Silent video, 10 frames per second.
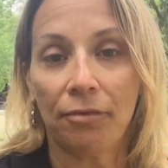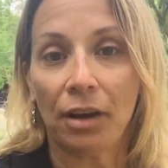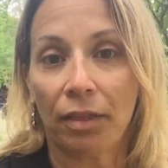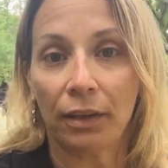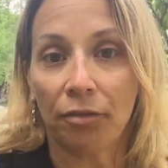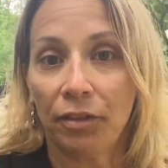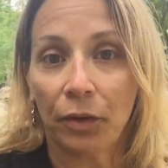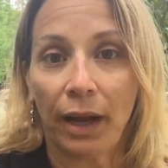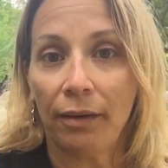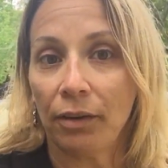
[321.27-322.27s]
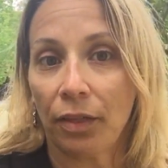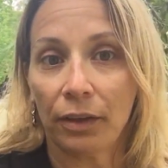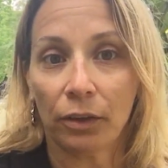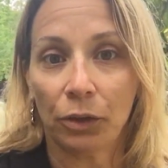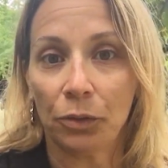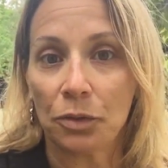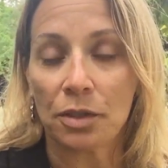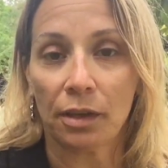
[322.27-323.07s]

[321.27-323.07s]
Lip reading: nothing to fear. I have nothing to lose.